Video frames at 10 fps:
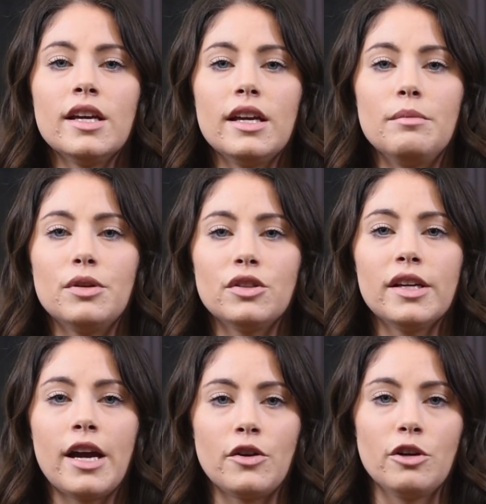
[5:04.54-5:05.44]
in building
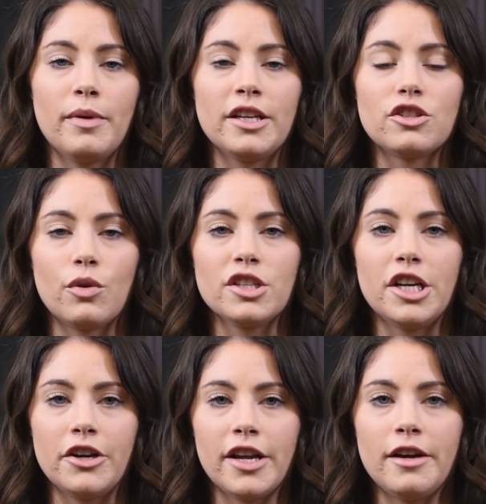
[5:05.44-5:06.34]
out your bike storage
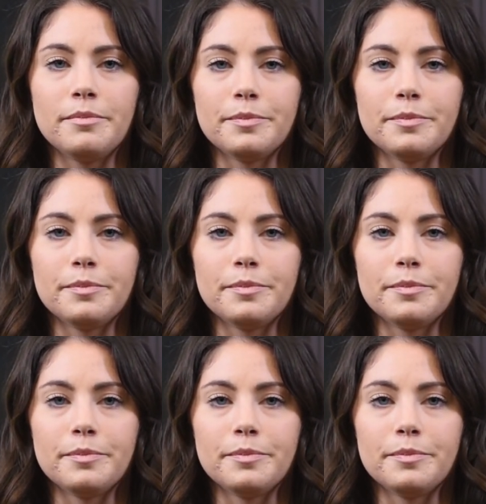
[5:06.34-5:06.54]
area.